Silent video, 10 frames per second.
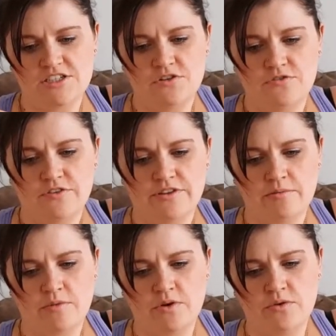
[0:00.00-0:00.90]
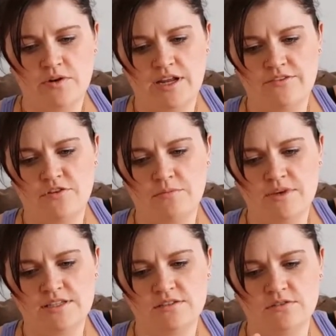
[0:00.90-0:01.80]
Shoot for the moon, and if you
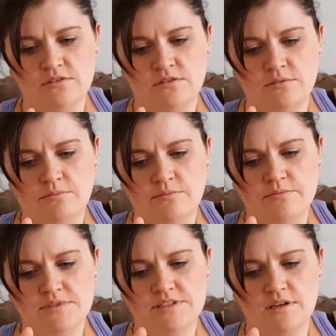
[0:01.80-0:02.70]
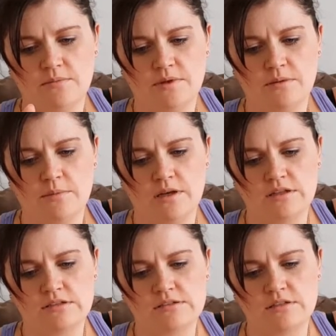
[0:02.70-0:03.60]
miss, you will still be
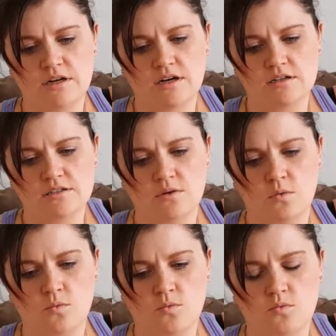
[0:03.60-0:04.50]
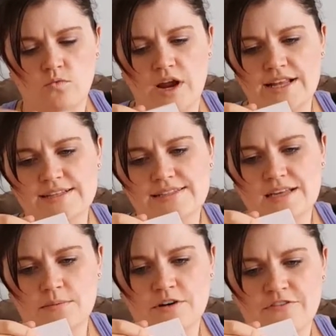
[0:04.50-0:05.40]
among the stars. The Wren
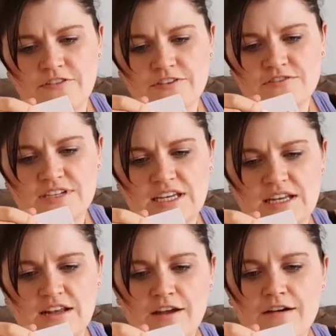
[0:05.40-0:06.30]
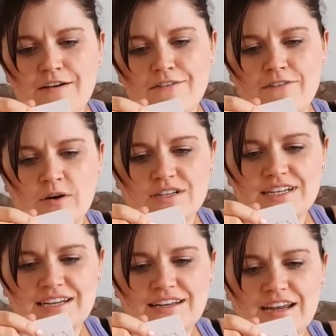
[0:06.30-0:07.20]
Summer fifteen,
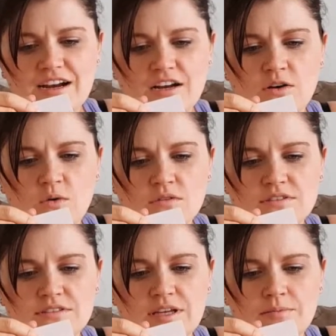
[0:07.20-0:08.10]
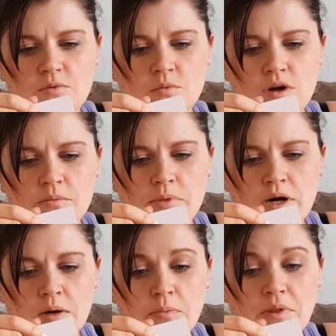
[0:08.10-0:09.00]
fourteen karat gold dipped, one
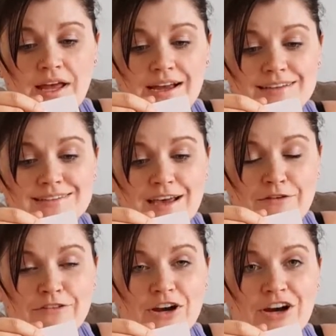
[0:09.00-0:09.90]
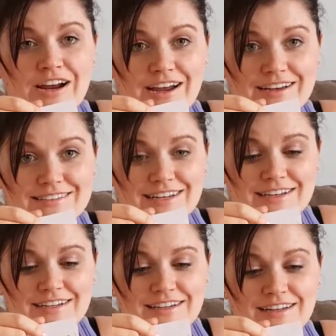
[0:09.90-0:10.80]
part black sapphire
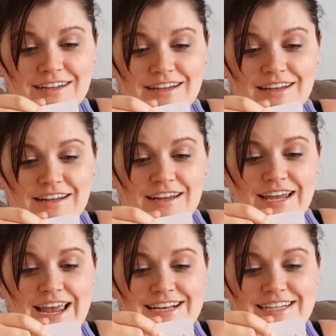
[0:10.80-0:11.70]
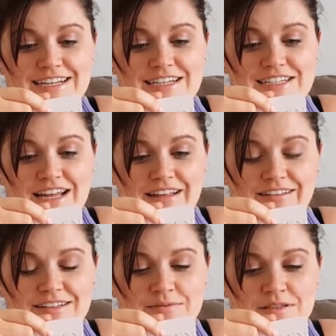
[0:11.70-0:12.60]
accent. eighteen inch
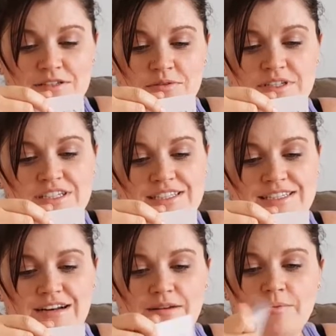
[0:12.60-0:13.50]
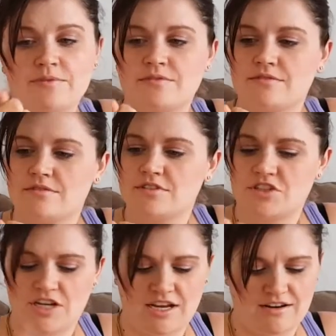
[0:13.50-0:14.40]
necklace with two inch extender
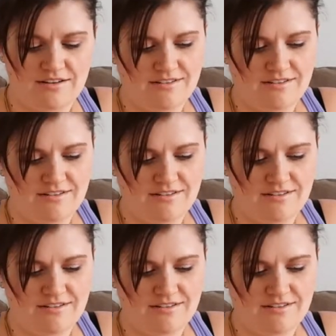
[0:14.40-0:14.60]
chain.